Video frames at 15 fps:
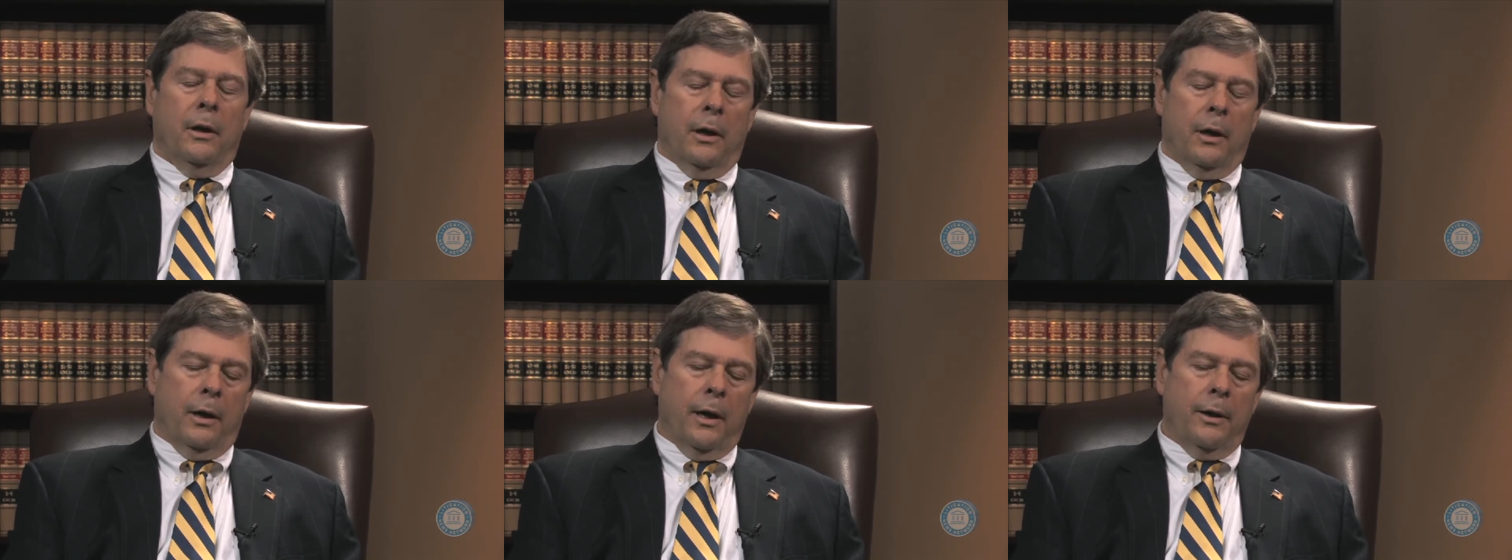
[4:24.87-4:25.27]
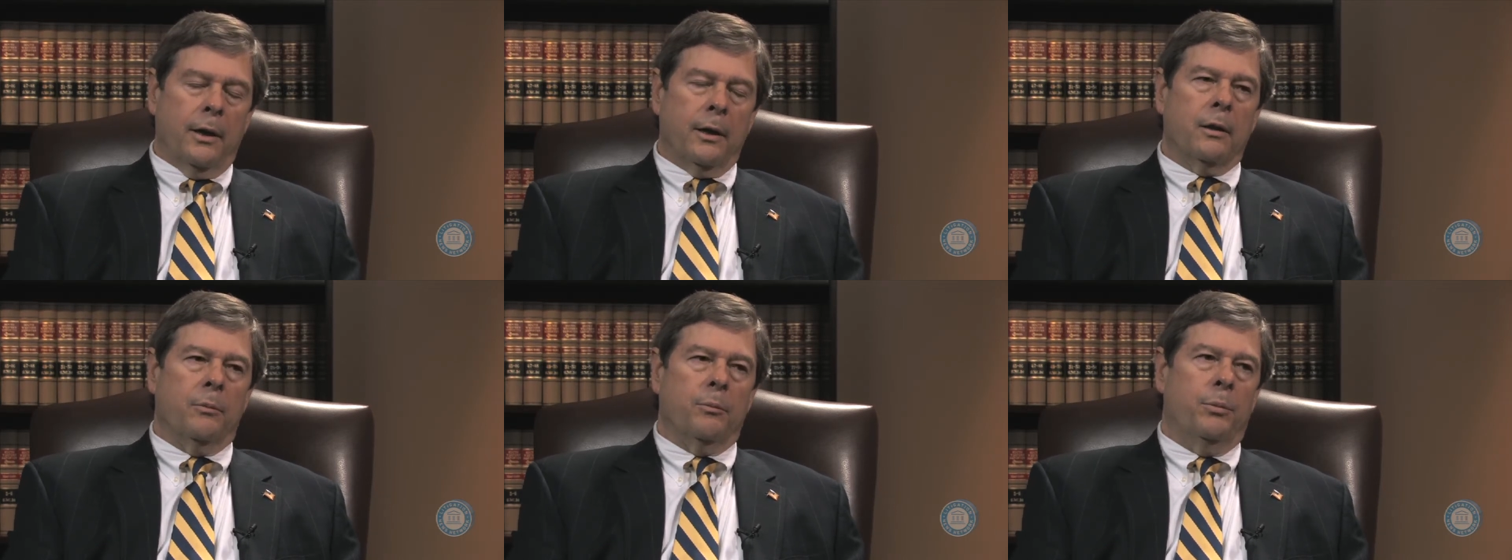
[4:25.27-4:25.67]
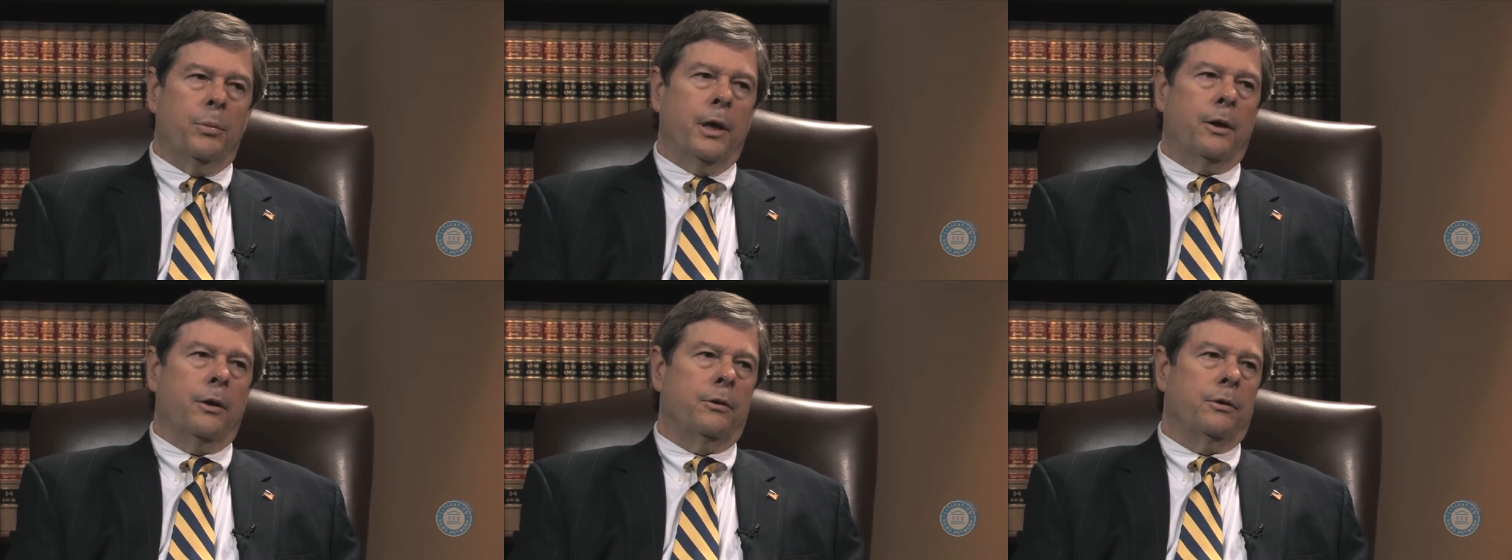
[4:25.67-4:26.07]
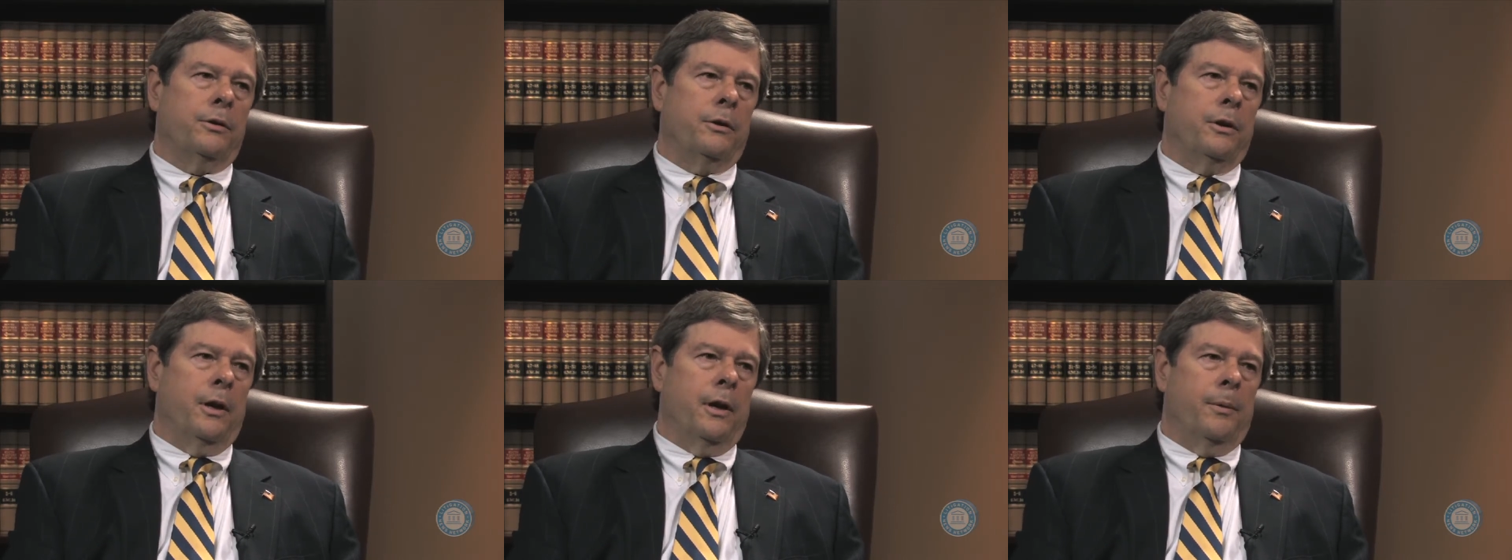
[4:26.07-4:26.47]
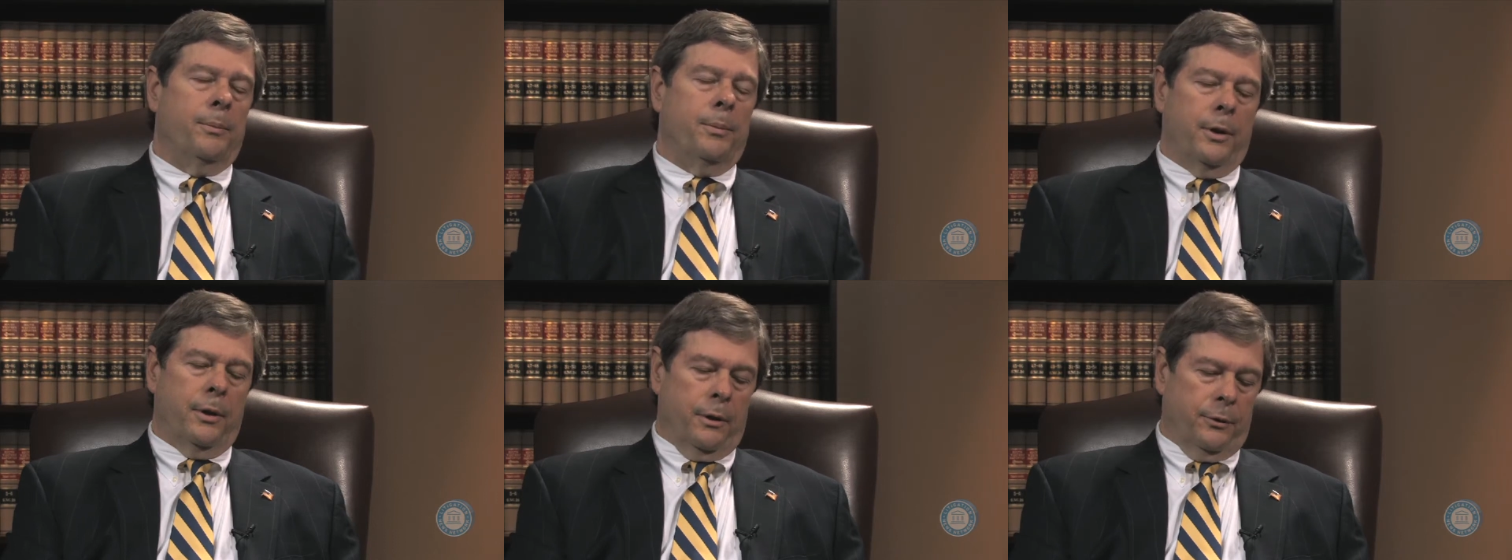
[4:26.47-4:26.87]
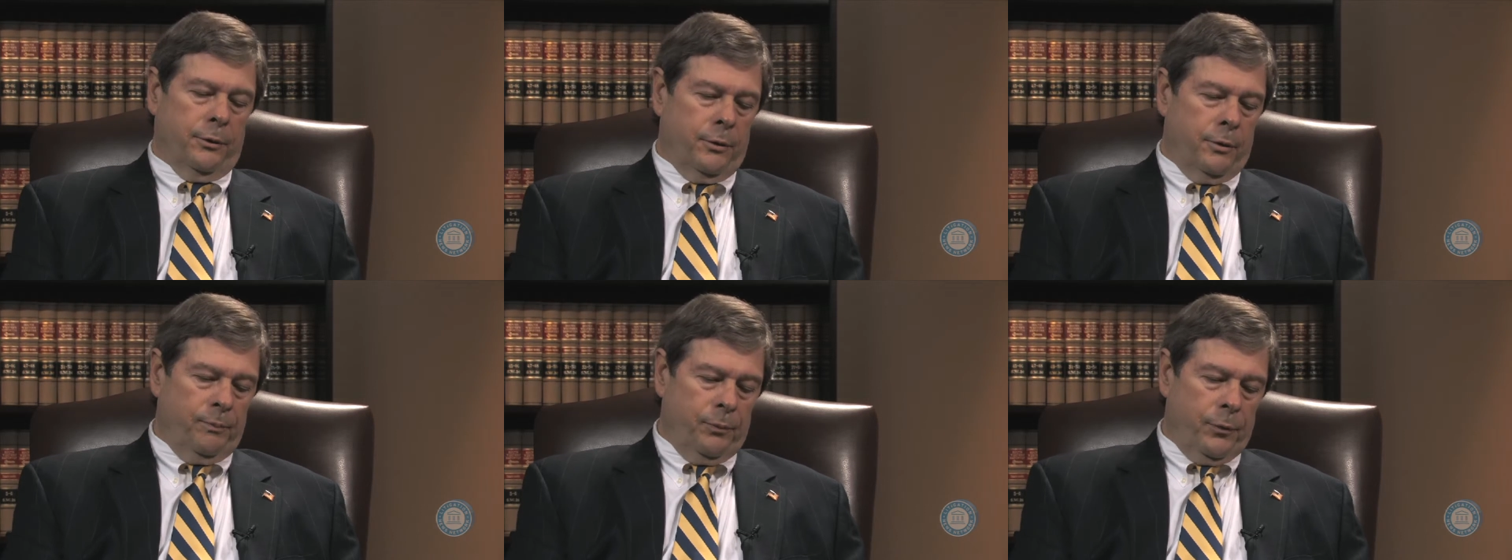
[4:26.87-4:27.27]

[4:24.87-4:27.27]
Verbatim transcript: And I think the bigger step is